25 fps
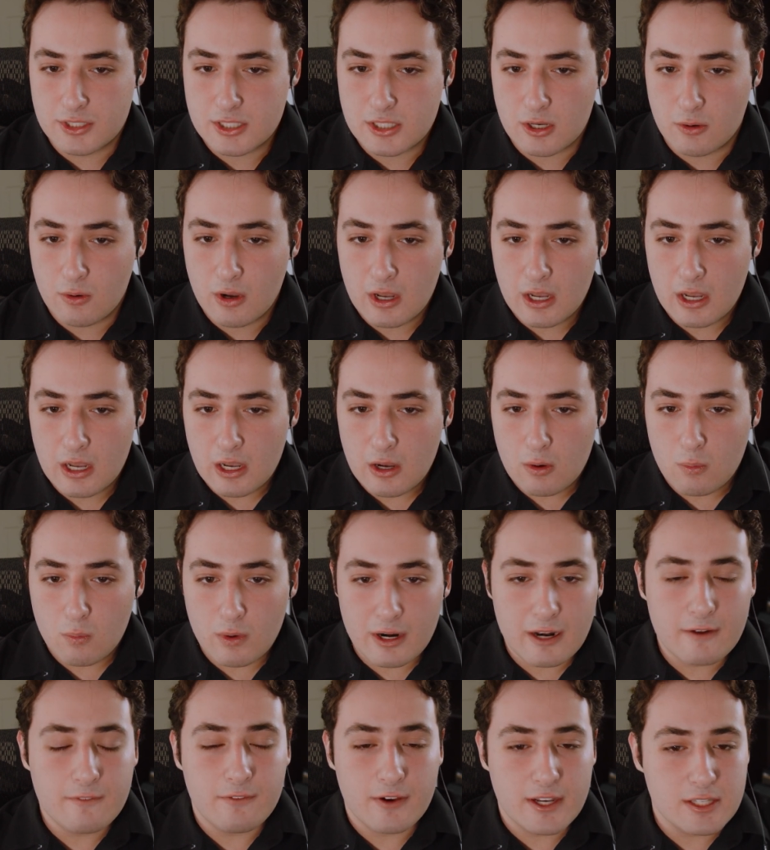So, what
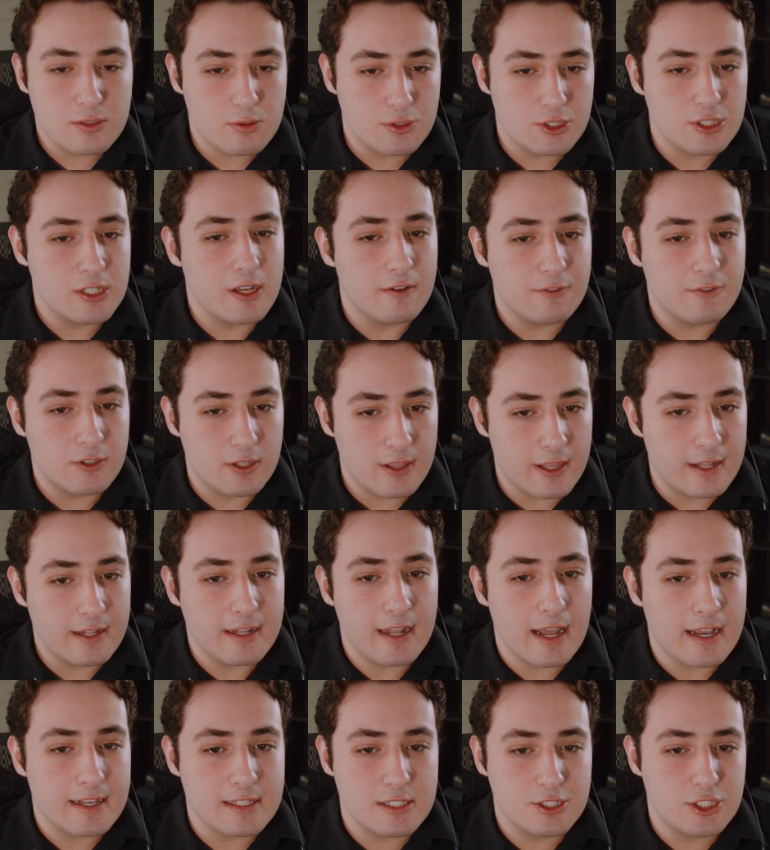advice would you give to the
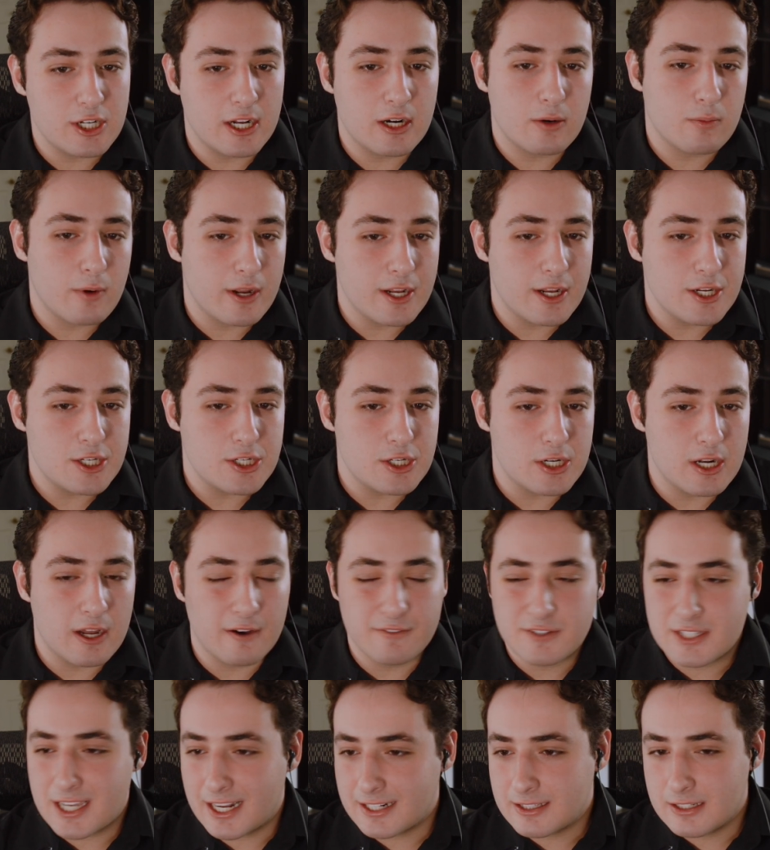next generation
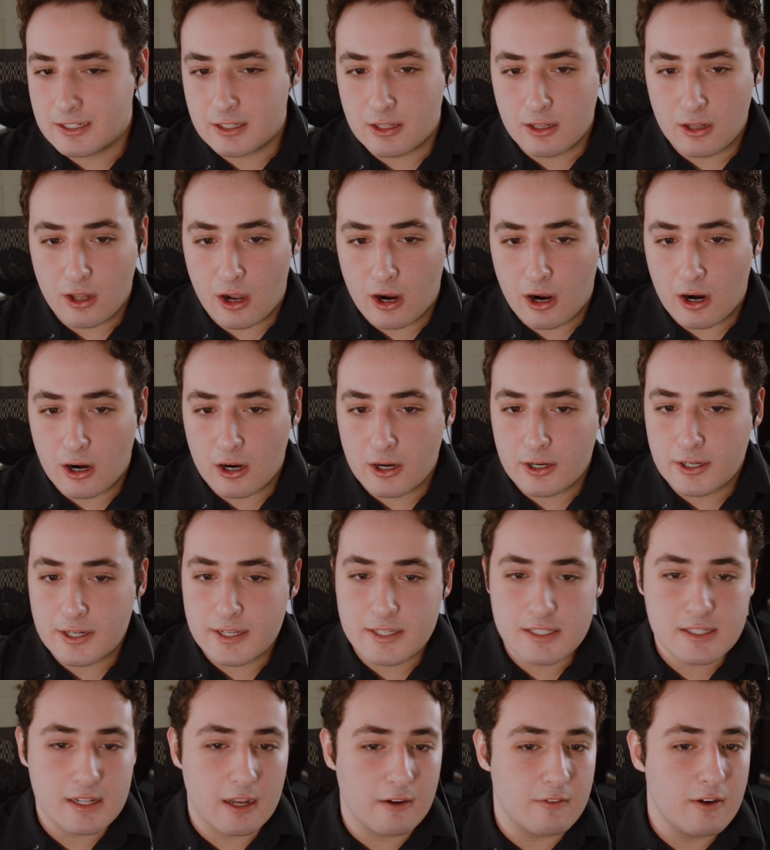of technical
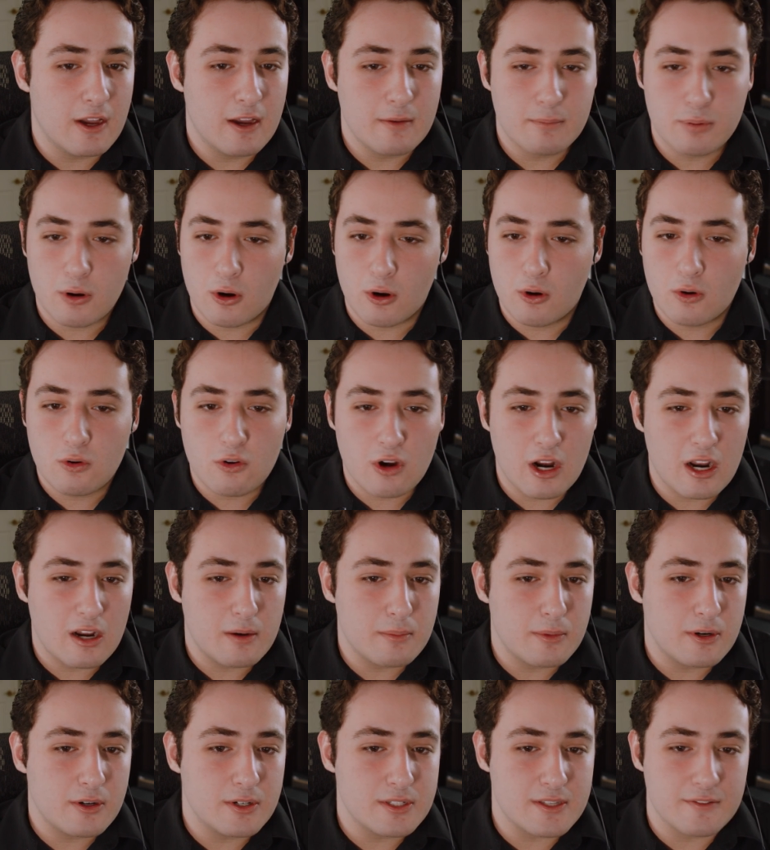artists, of
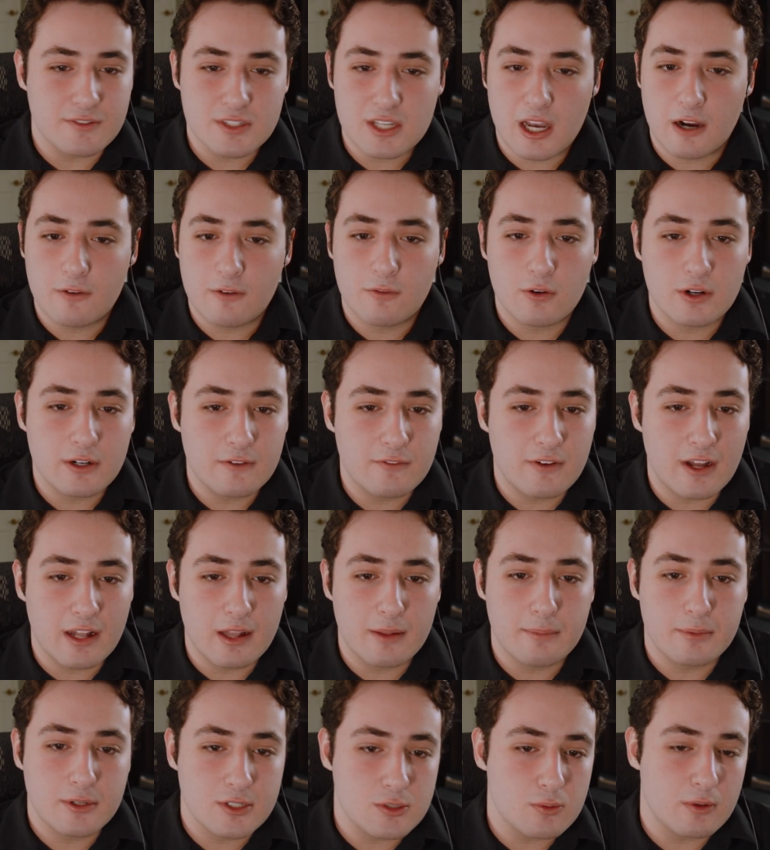programmers, of software
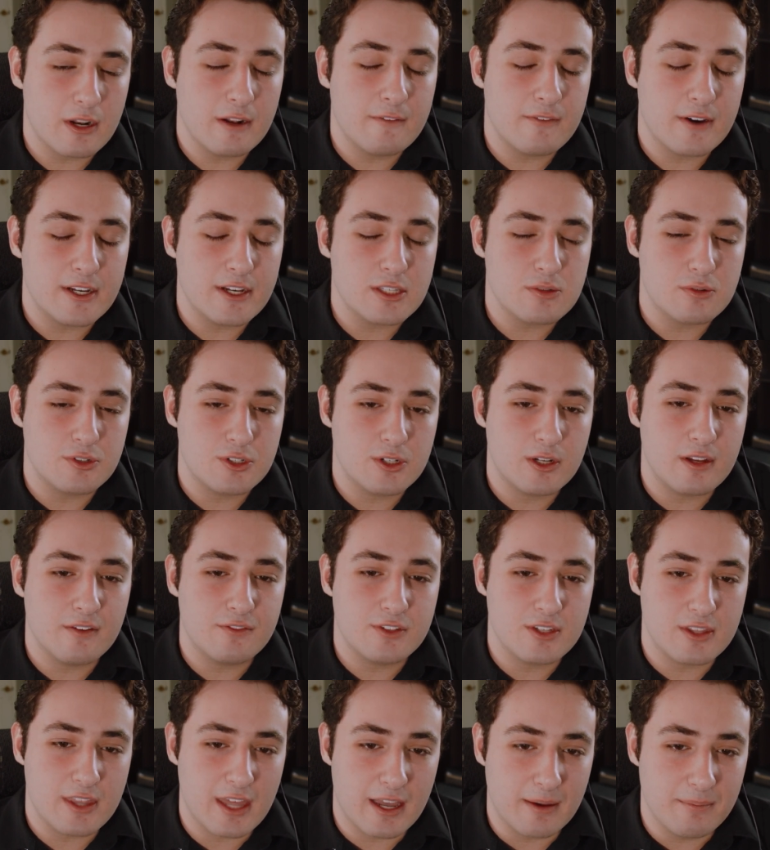developers? What advice would you give
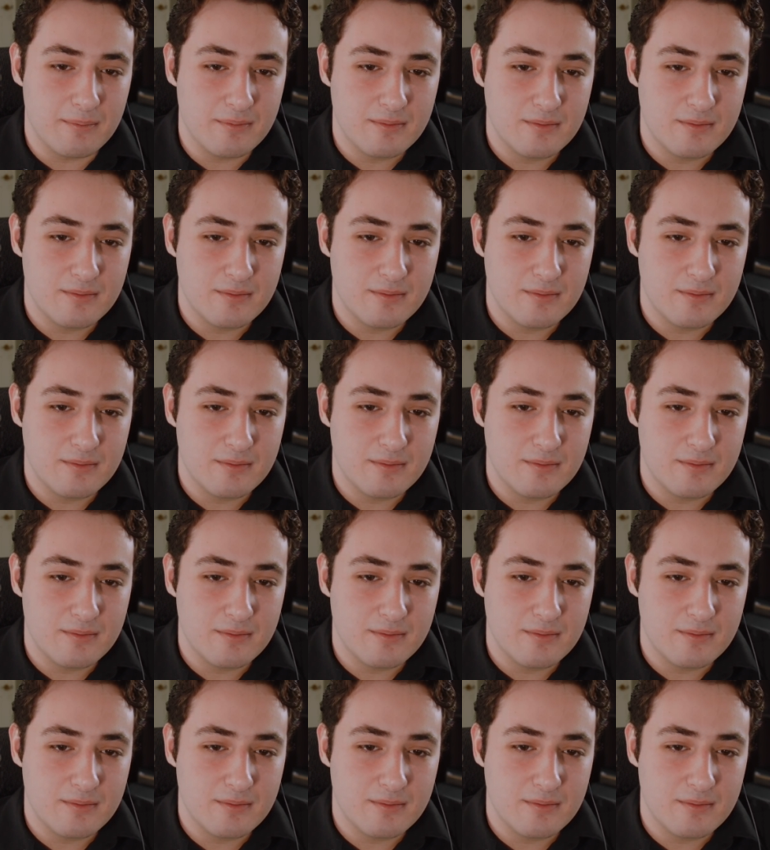to them?